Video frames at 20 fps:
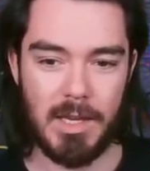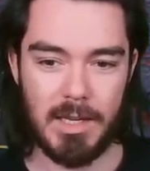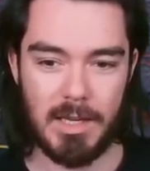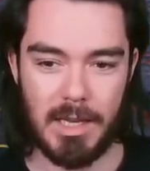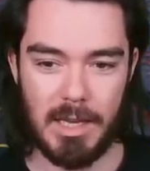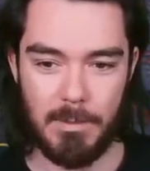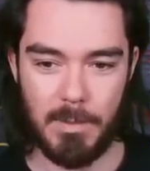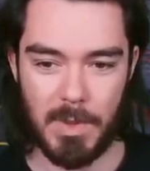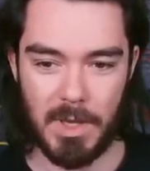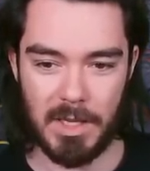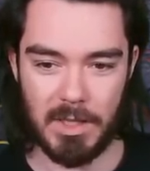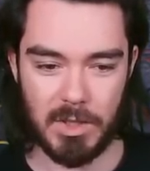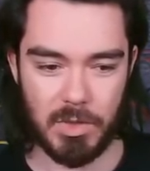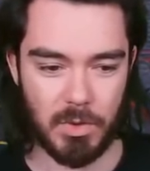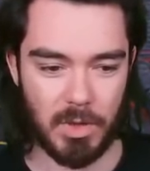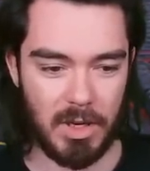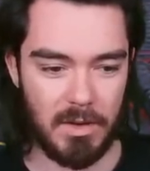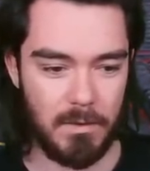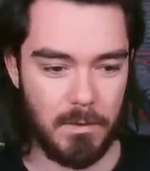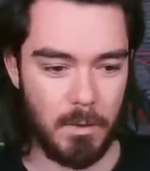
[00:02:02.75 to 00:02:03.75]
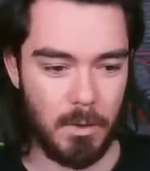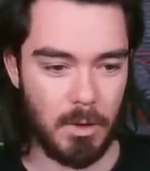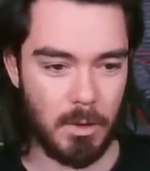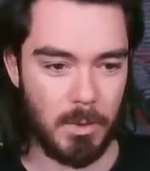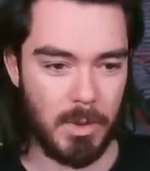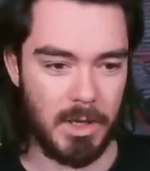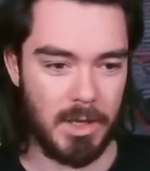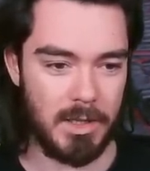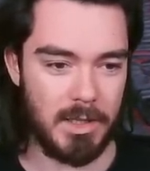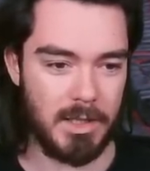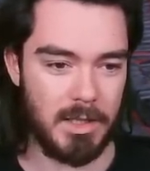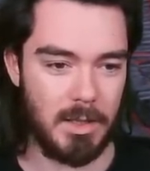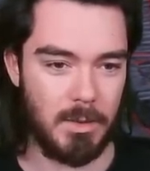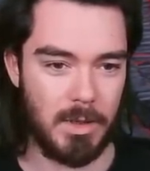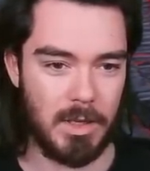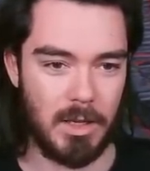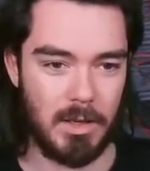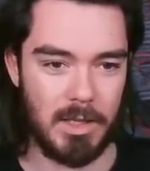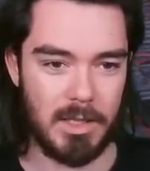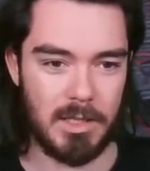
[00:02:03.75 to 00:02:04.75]
Keep things straightforward. Here we
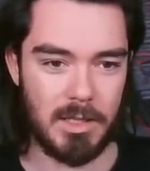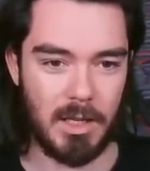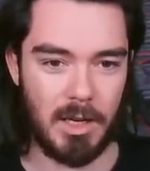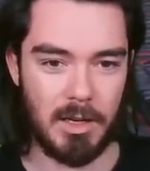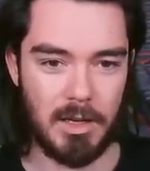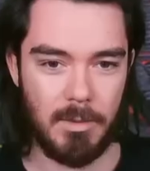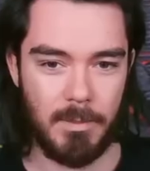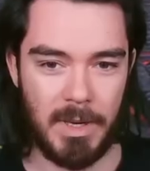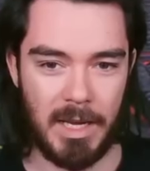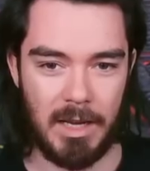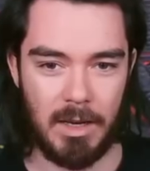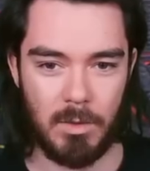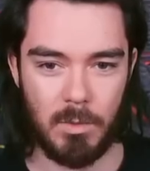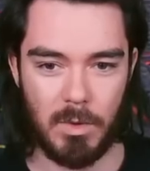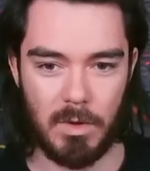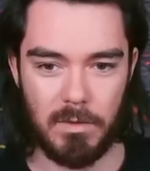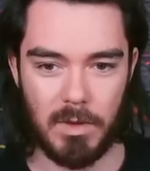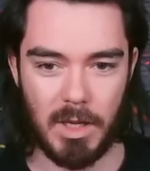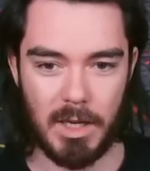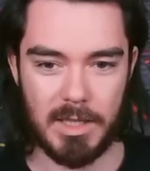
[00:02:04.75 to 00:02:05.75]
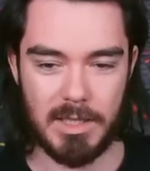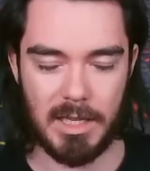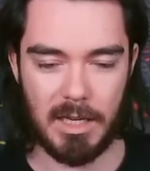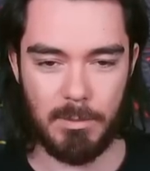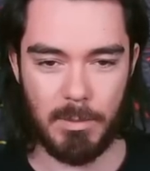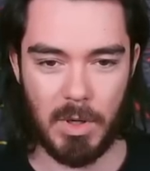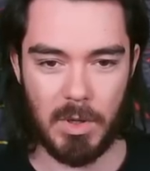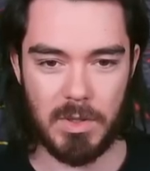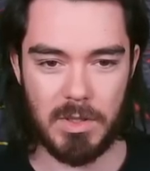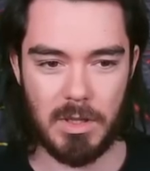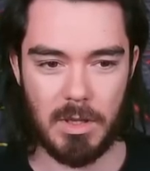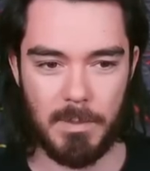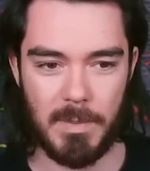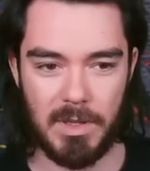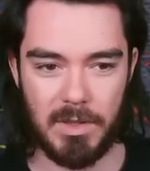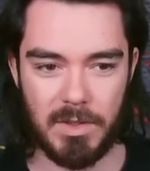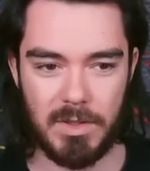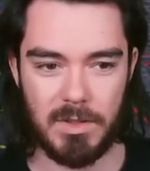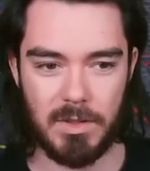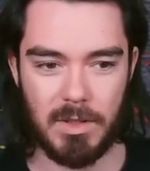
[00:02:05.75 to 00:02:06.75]
go. Let's lock him out. We've locked out most of them.
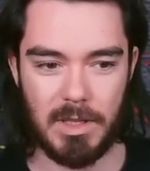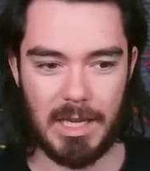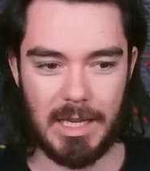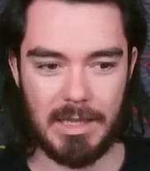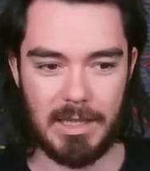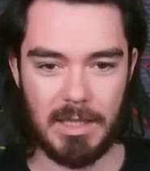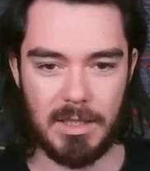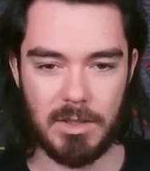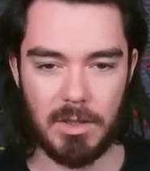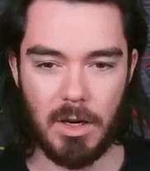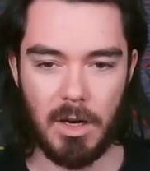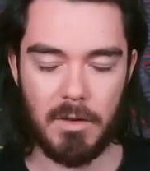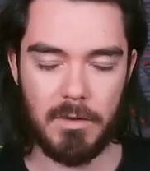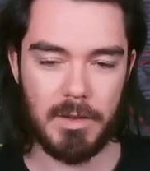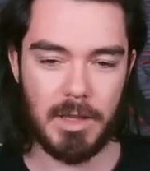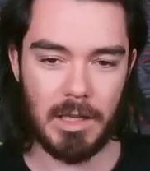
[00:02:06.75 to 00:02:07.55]
He'll still get this off.